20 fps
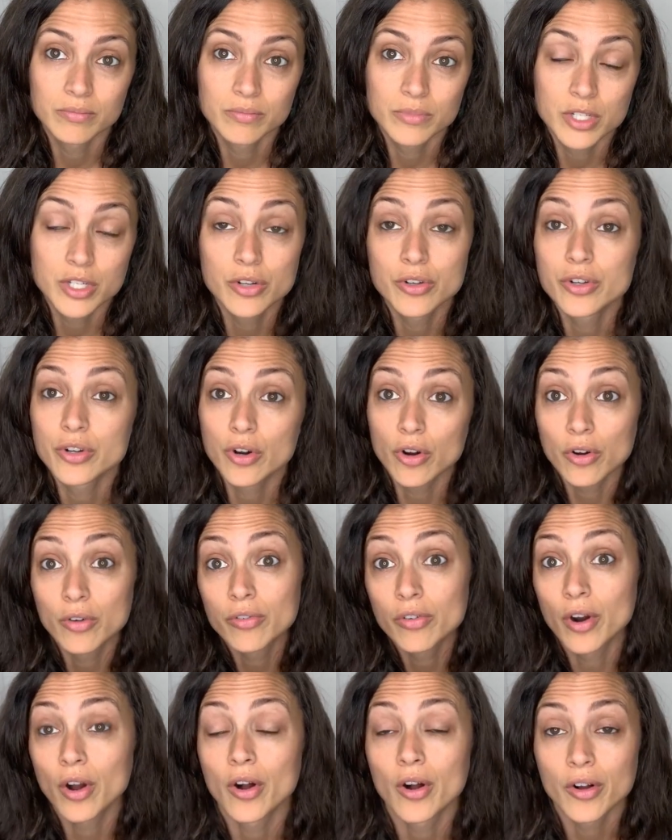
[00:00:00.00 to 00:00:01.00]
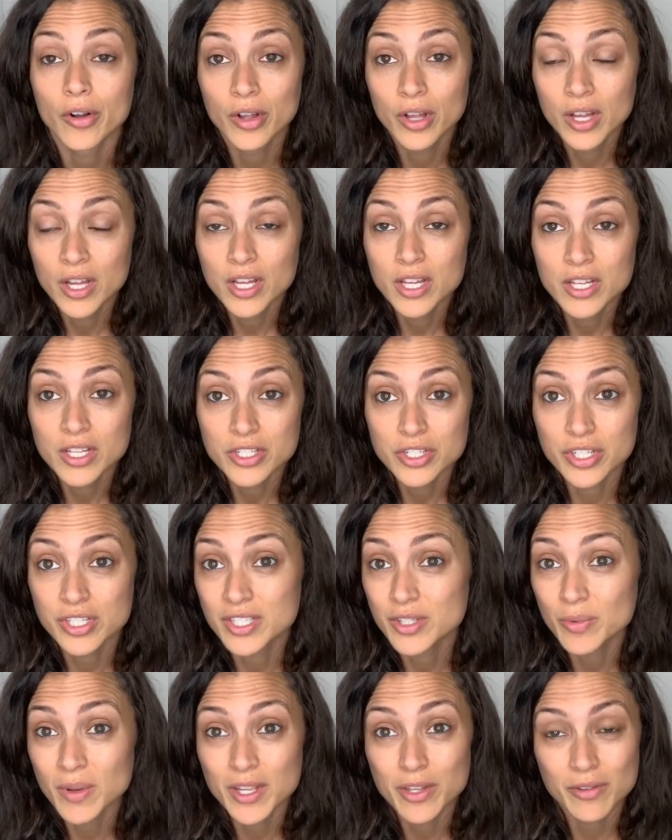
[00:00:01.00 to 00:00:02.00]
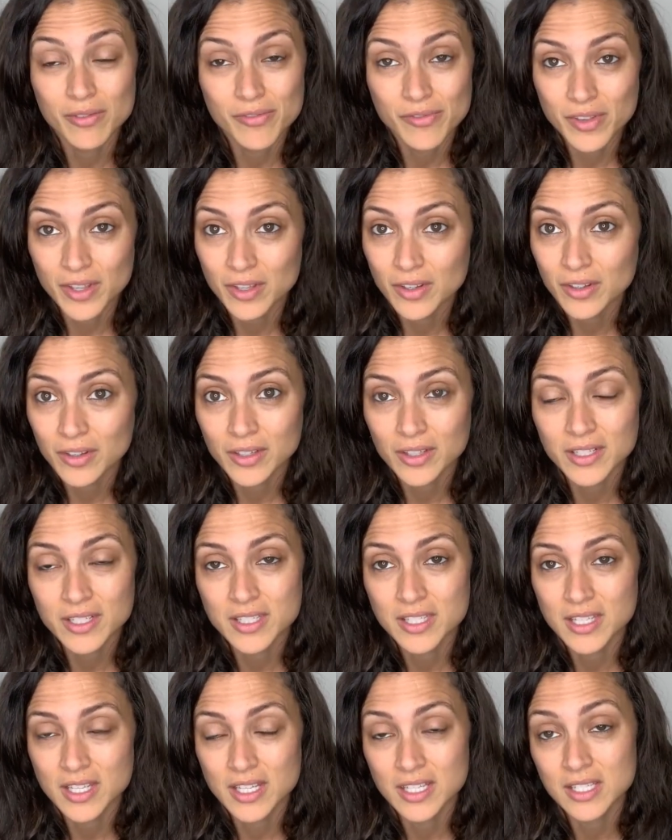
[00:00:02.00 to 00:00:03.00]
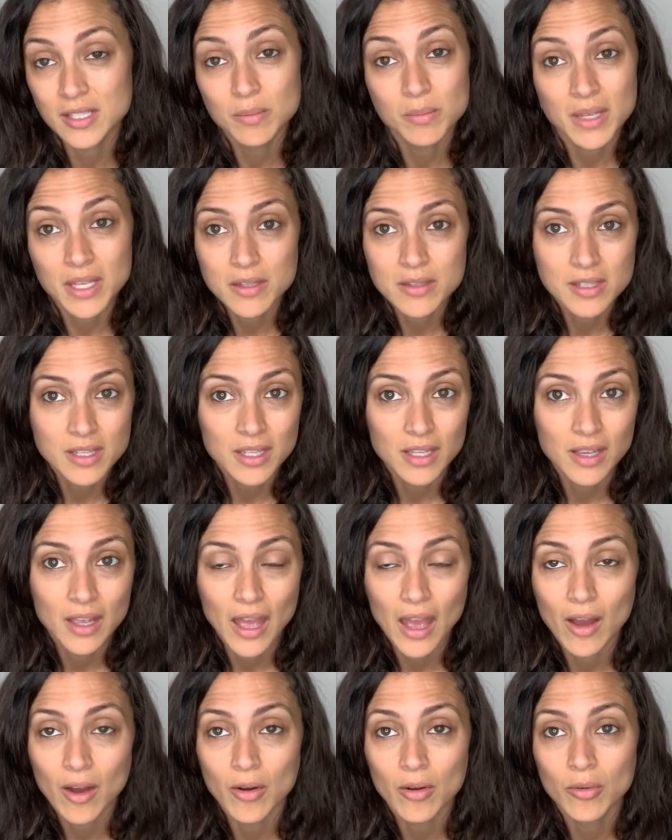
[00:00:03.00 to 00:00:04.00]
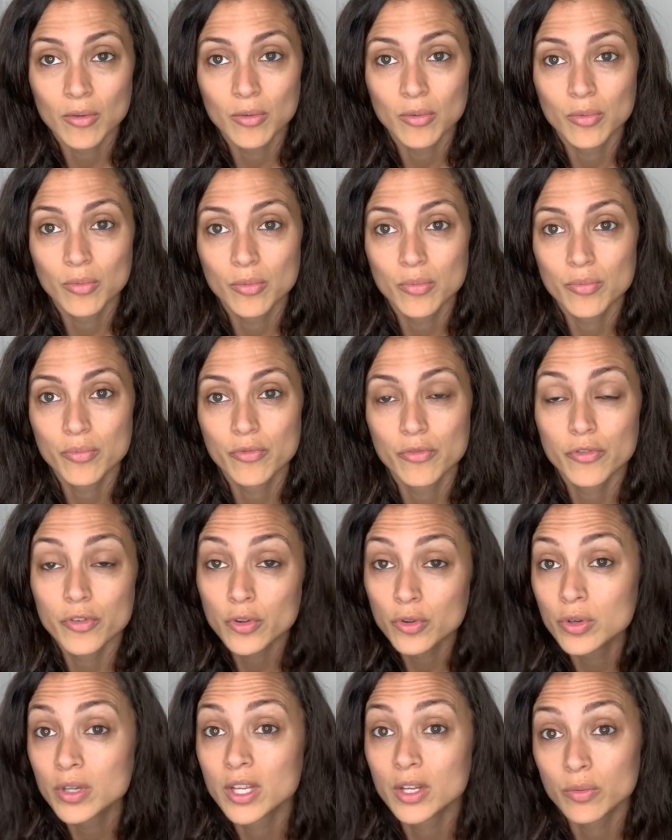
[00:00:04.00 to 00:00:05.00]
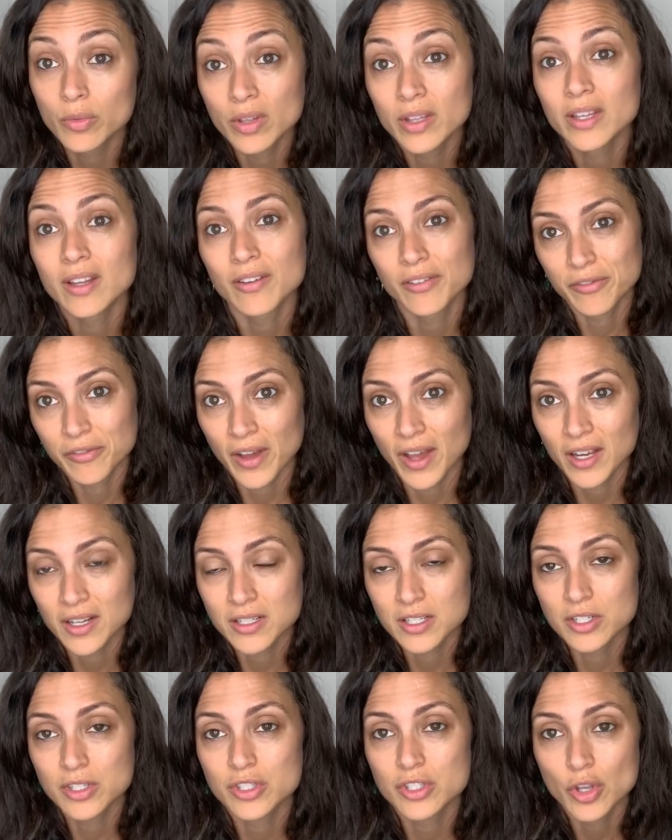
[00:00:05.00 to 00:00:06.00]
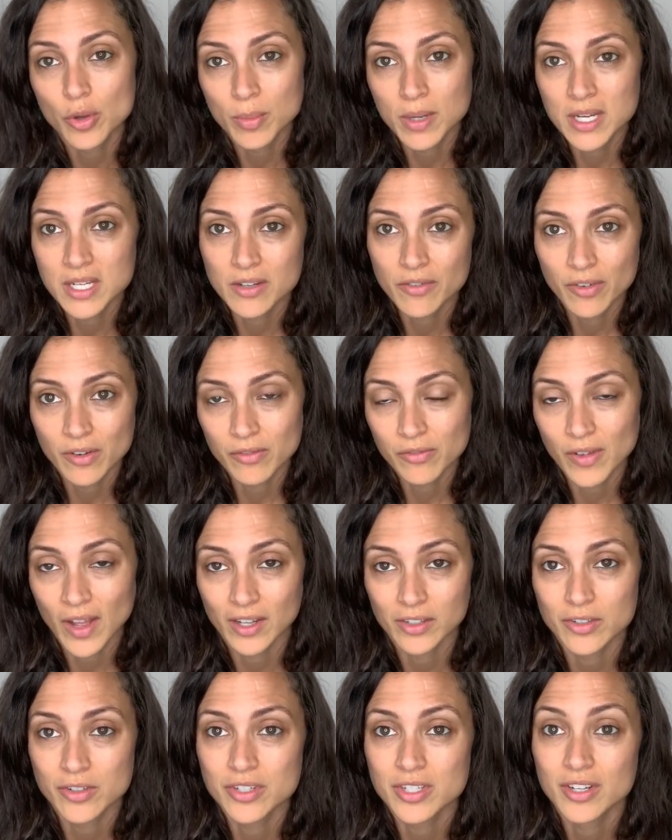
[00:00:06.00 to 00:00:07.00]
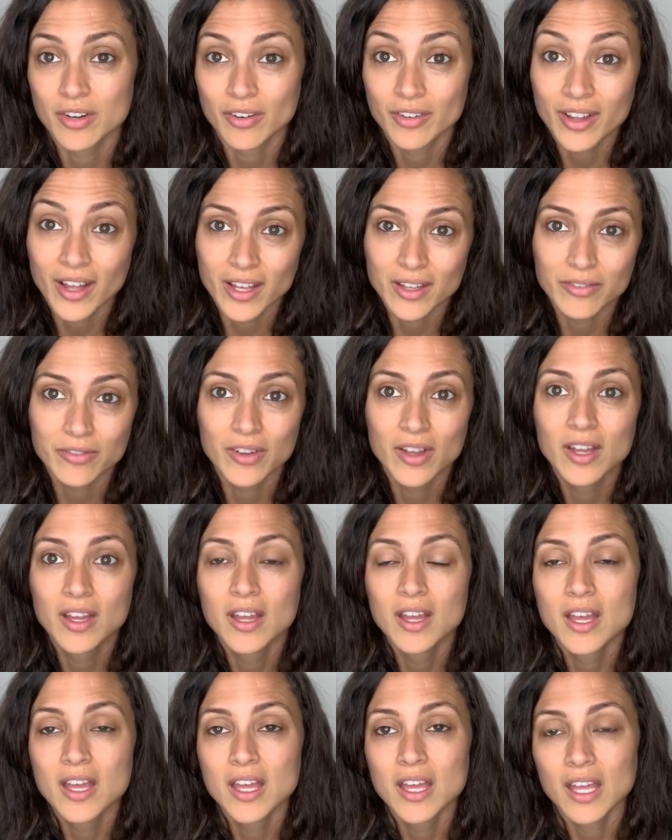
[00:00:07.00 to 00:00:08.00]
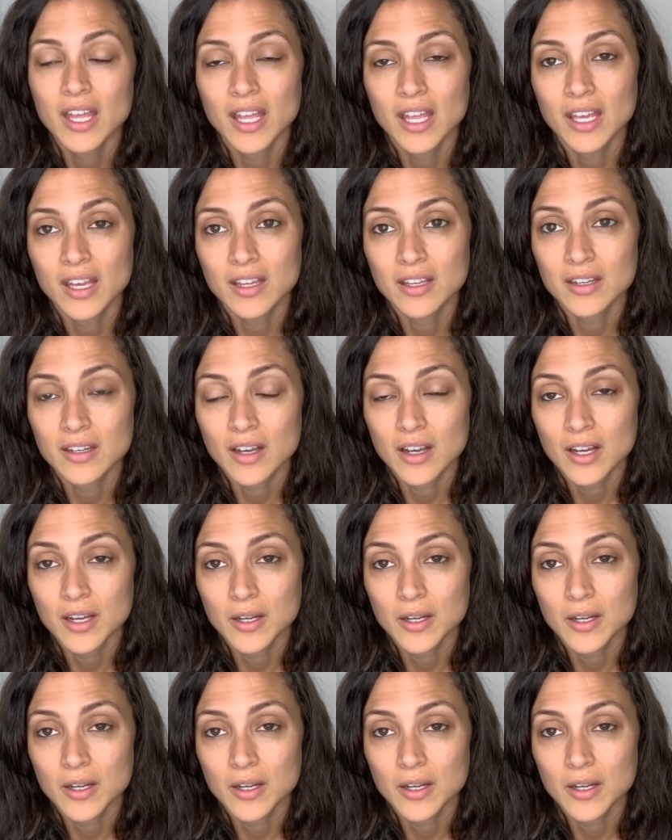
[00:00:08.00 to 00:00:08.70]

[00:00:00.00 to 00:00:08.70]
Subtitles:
your overall, just the way you feel. It's amazing how food can really affect so many different factors in our life, and